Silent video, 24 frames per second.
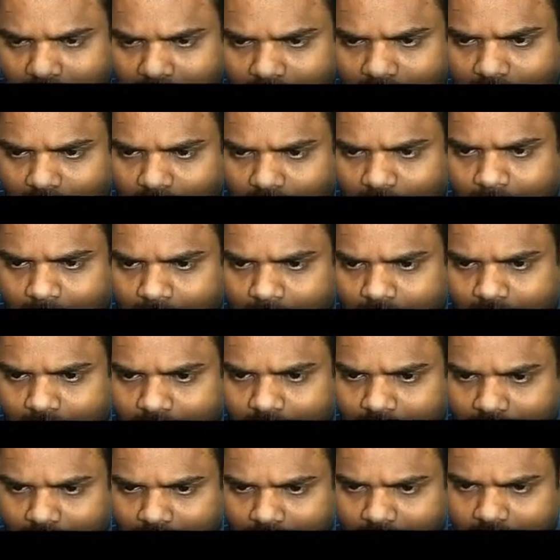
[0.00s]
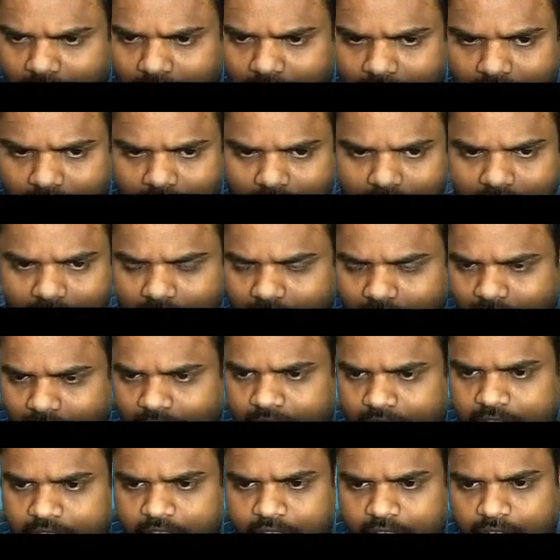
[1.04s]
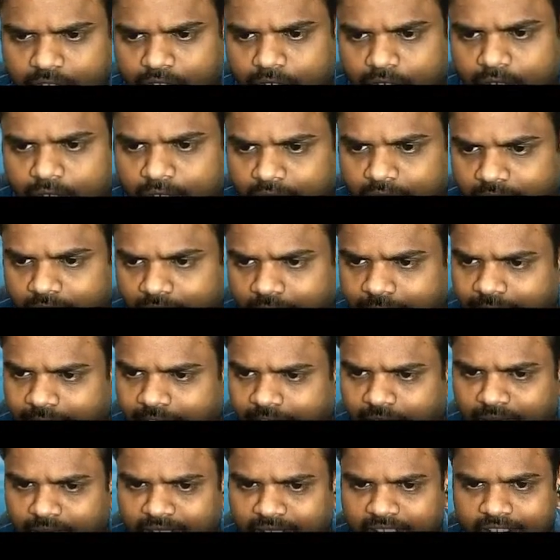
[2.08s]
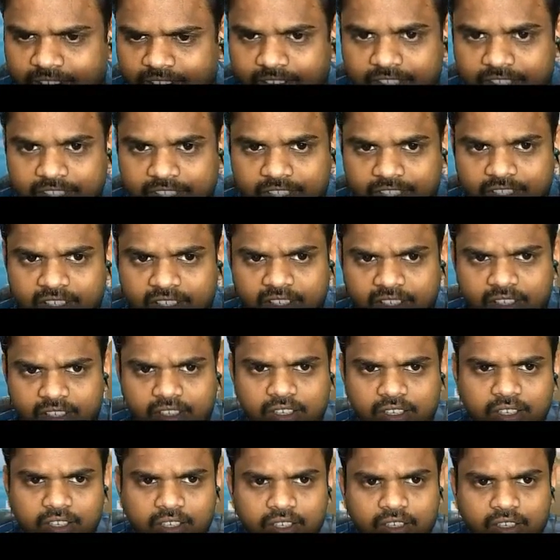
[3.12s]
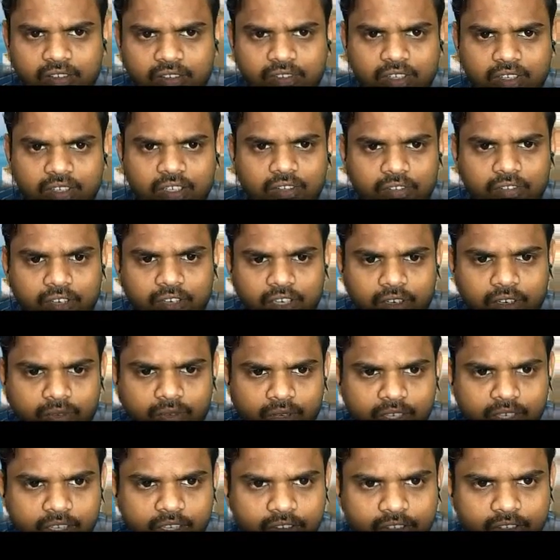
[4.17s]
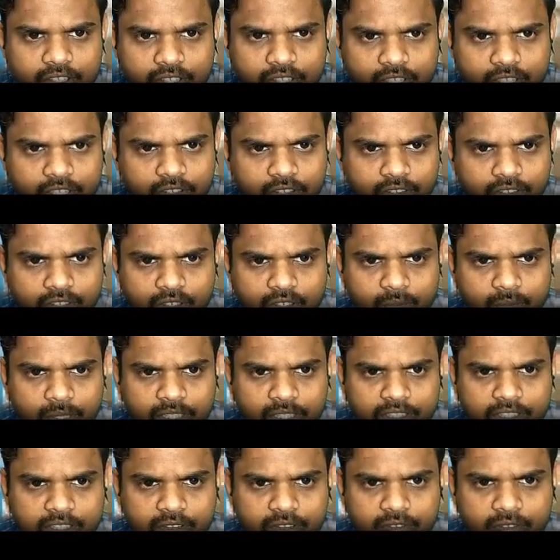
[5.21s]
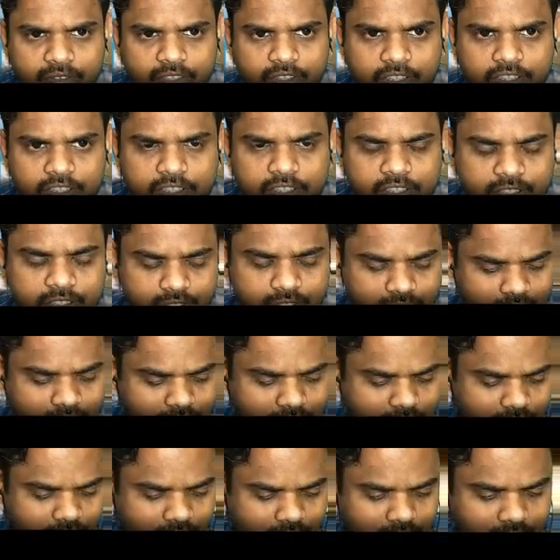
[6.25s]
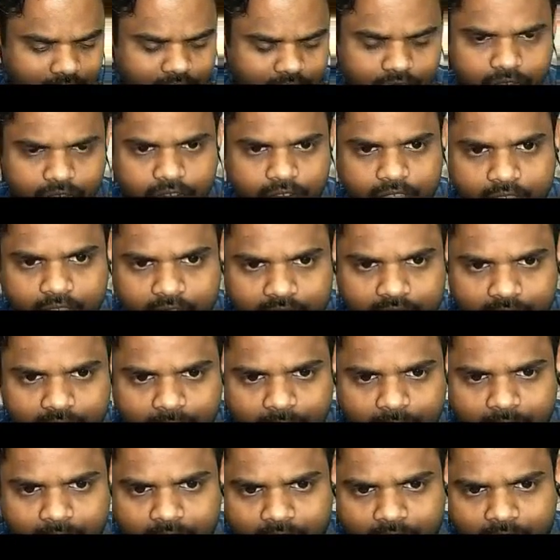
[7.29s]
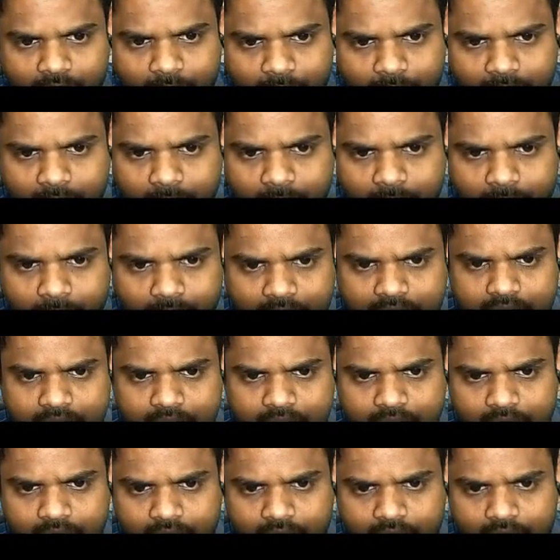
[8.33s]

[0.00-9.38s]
kilomole, right? So in that fashion, if you want to write Vander Waal equation, we have Vander Waal equation equal to, because this is this, right? So we can simply write P plus